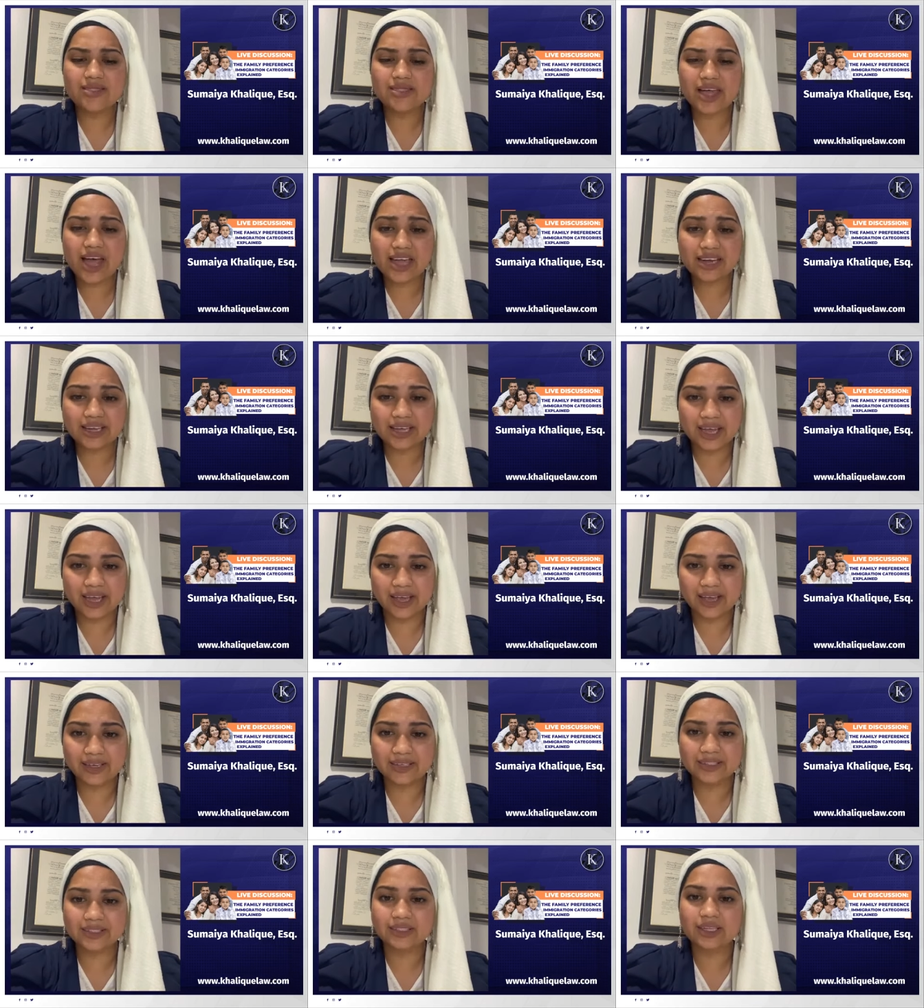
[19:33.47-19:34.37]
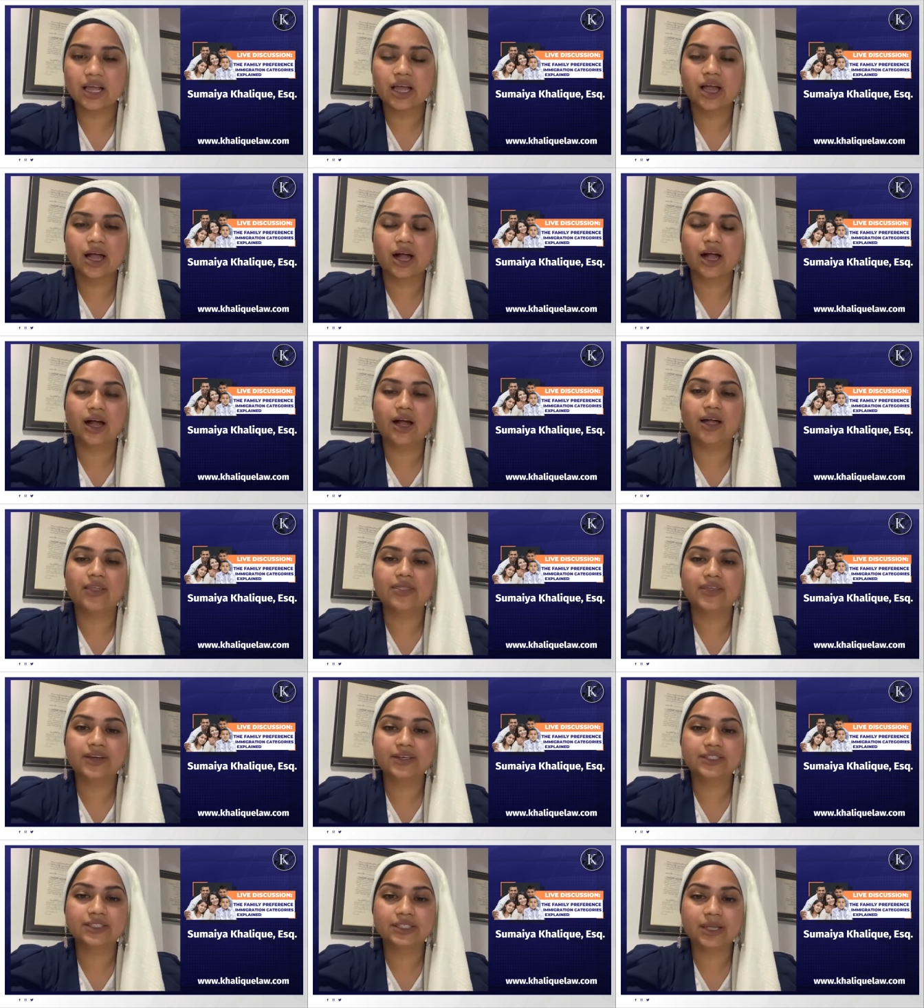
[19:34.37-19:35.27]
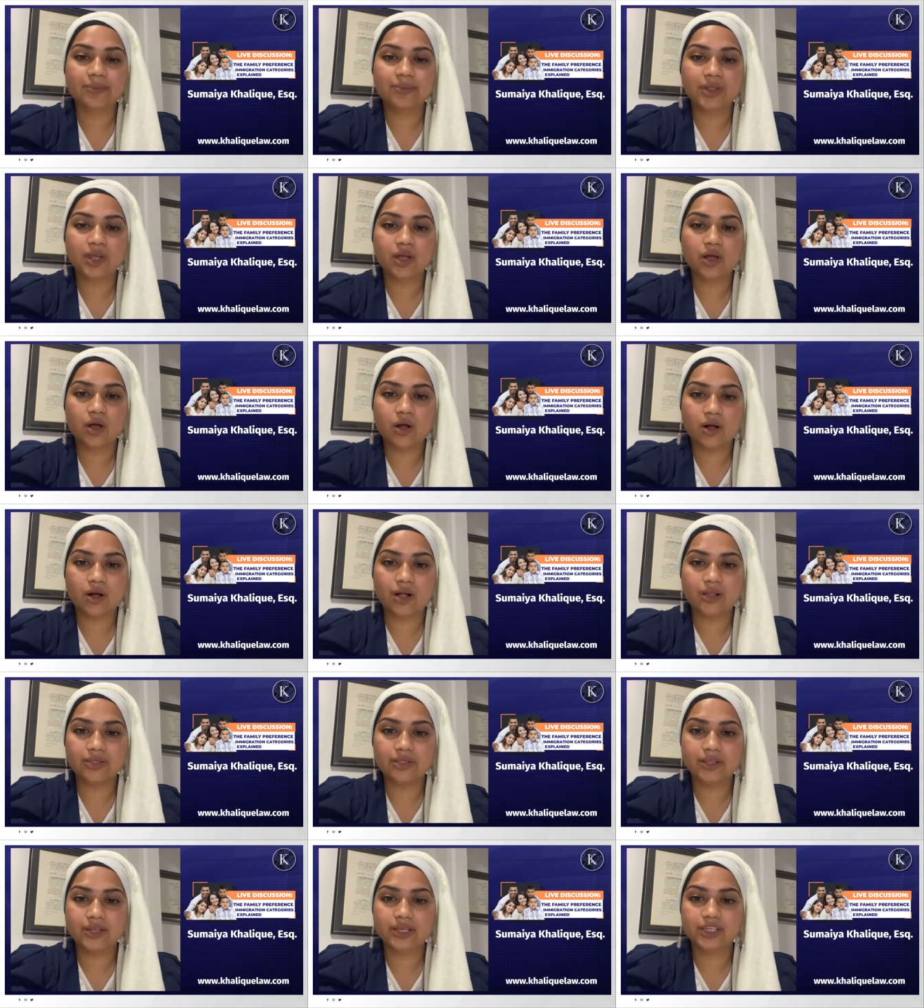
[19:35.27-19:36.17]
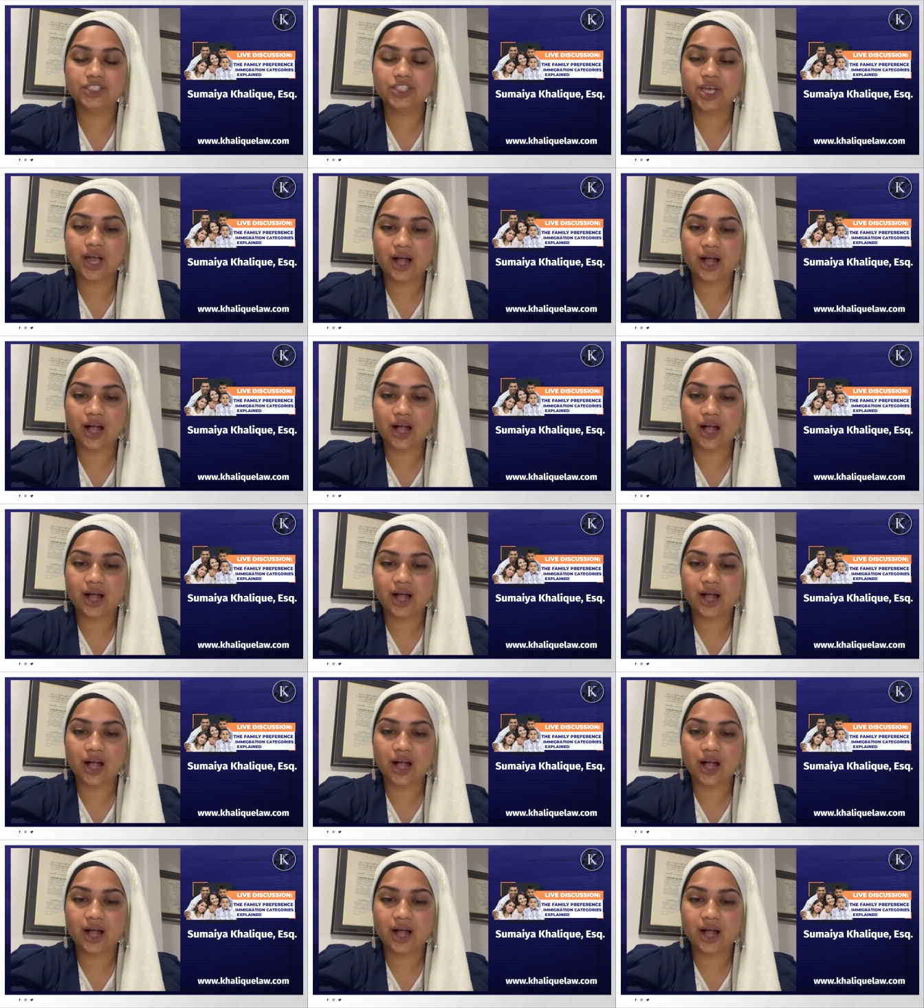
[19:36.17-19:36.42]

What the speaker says: In that case, there's something called the